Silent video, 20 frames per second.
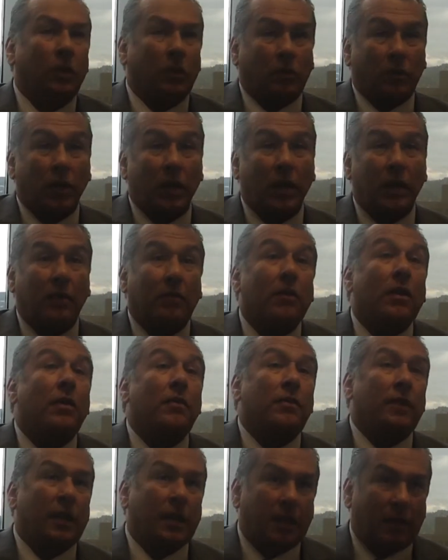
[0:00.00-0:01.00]
Okay,
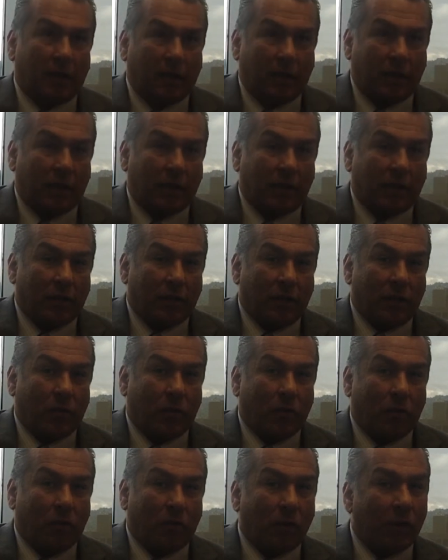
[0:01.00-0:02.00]
then I gotta,
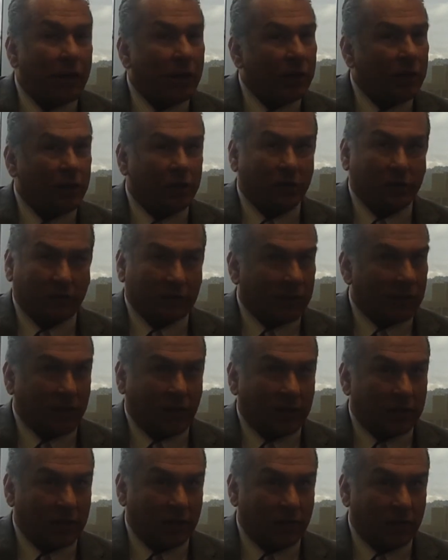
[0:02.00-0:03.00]
what else can
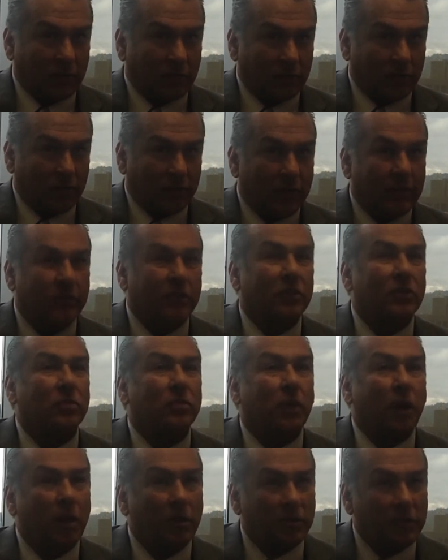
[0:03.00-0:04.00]
I do? That's a
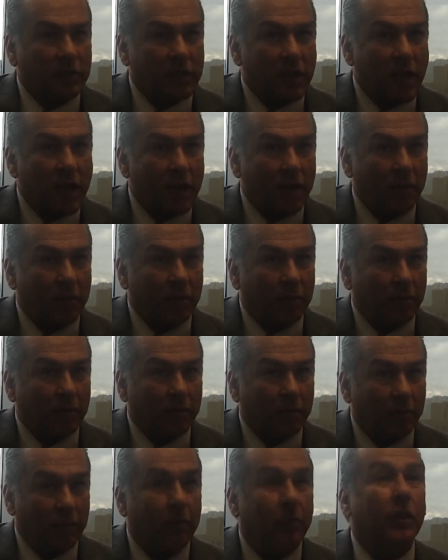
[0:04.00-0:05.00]
small step.
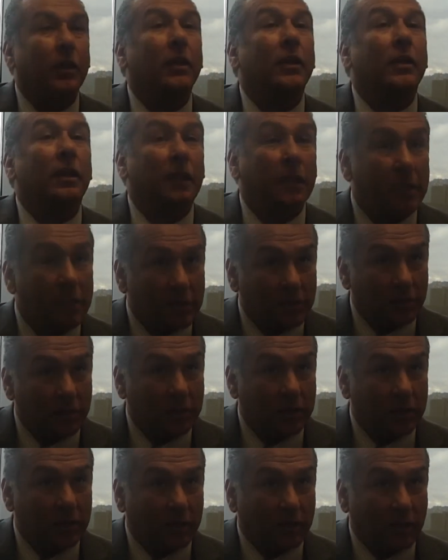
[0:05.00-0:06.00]
It leads me
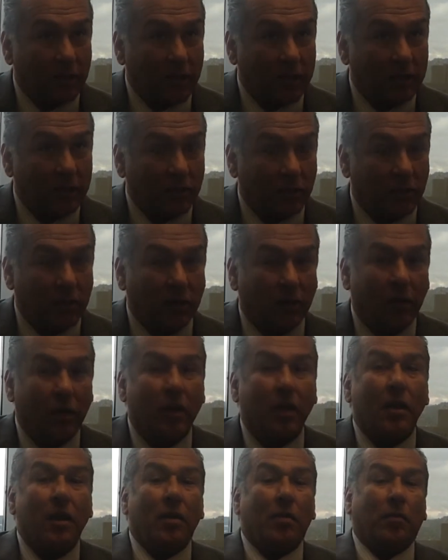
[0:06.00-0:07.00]
to the next one.
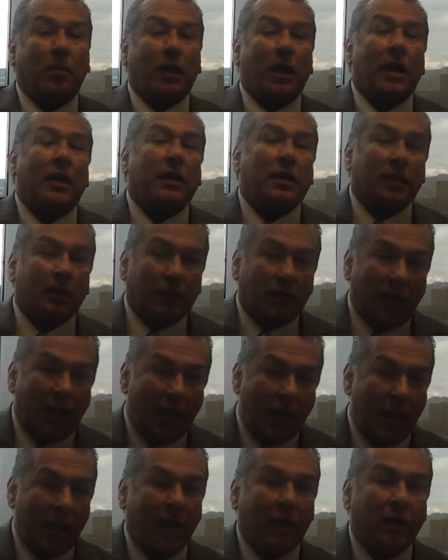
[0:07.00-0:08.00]
But I can
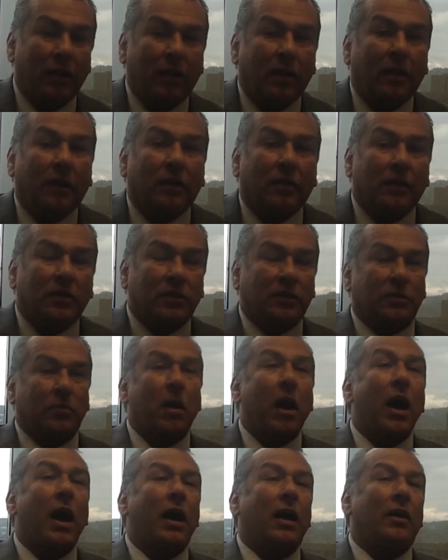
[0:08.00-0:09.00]
add
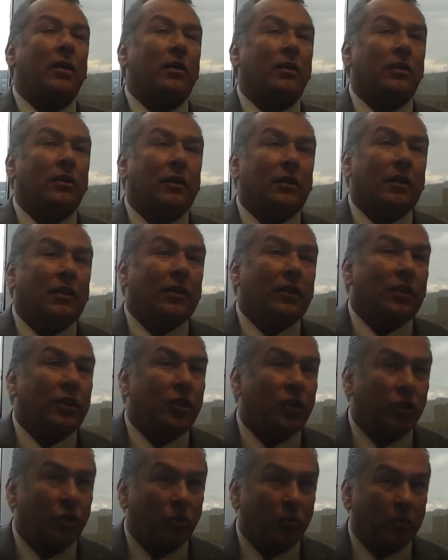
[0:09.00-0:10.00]
smile,
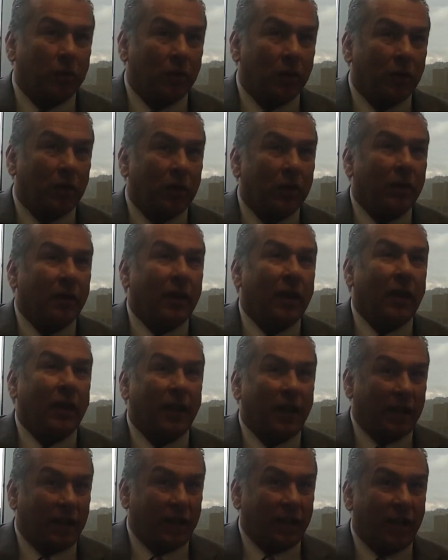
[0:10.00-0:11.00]
humor. I
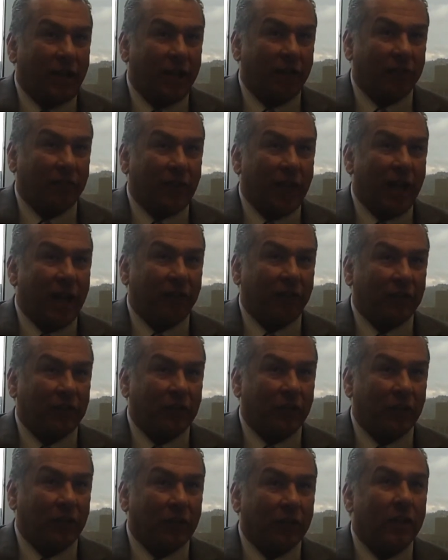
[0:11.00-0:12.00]
gotta have
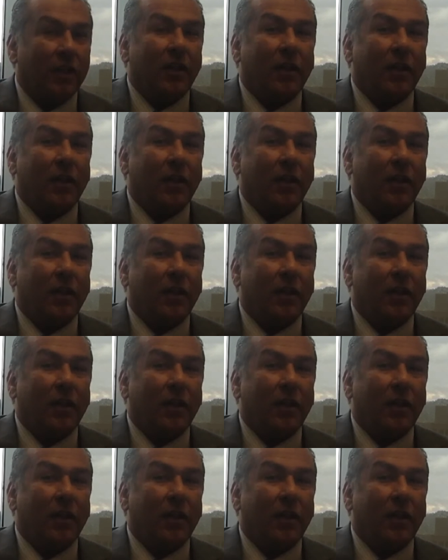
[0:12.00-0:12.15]
laughter.